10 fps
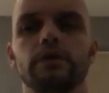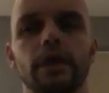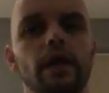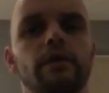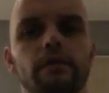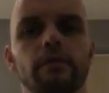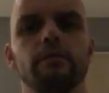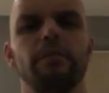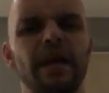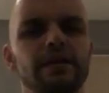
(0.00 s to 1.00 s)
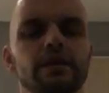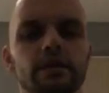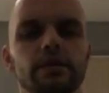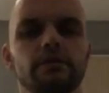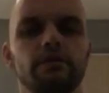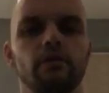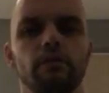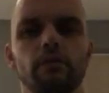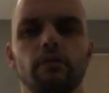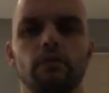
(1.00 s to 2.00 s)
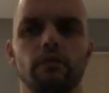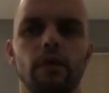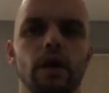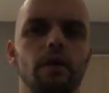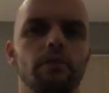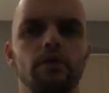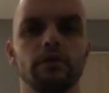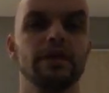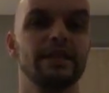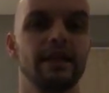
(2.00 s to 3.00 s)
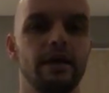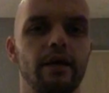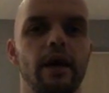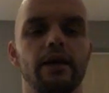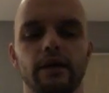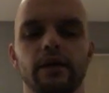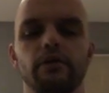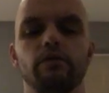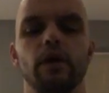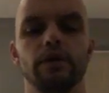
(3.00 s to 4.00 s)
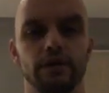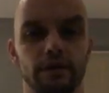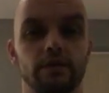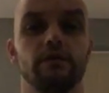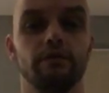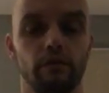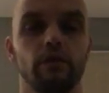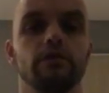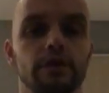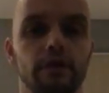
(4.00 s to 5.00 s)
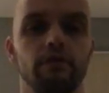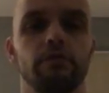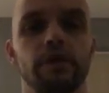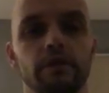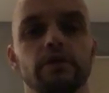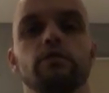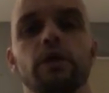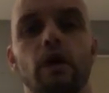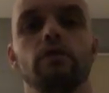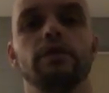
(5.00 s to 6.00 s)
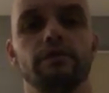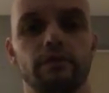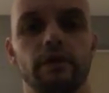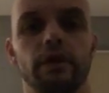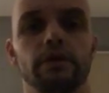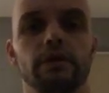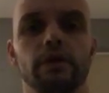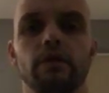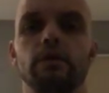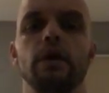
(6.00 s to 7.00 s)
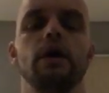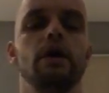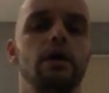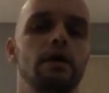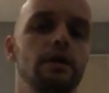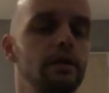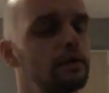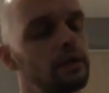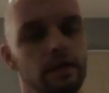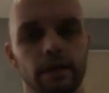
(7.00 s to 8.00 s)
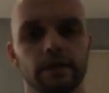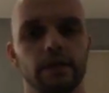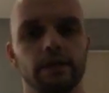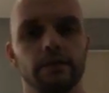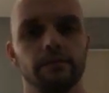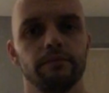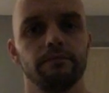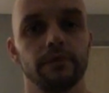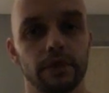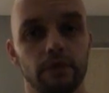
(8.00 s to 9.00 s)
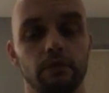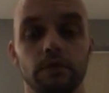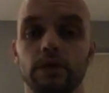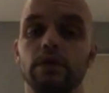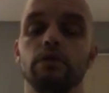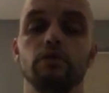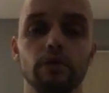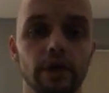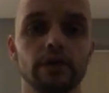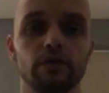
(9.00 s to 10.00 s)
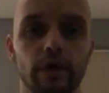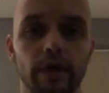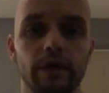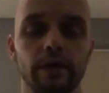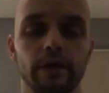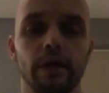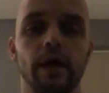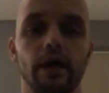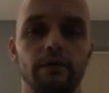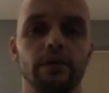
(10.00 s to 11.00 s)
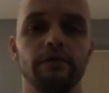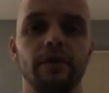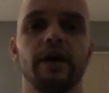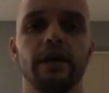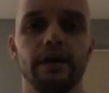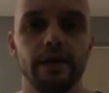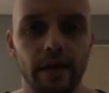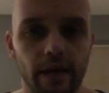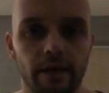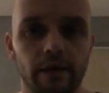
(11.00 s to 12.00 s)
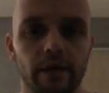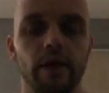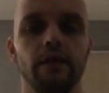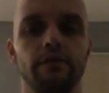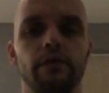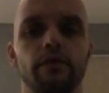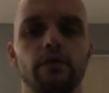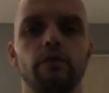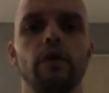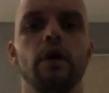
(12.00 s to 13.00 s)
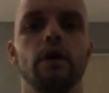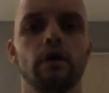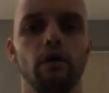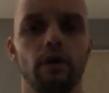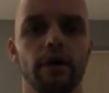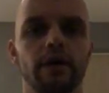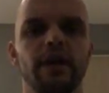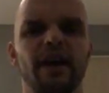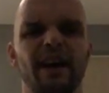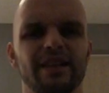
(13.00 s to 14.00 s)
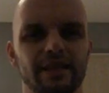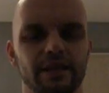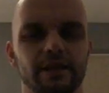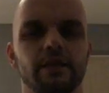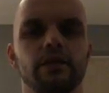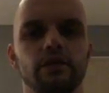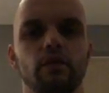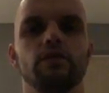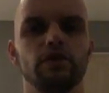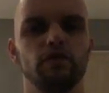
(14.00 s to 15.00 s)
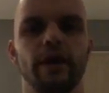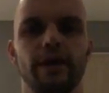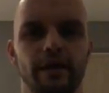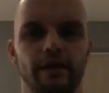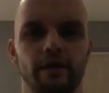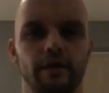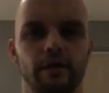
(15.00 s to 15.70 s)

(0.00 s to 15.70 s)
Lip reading: take basics from what I'm going to say, and then you adjust for yourself, because we are all different, you know. That's it. So you can train every fucking day if you correctly adjust your training.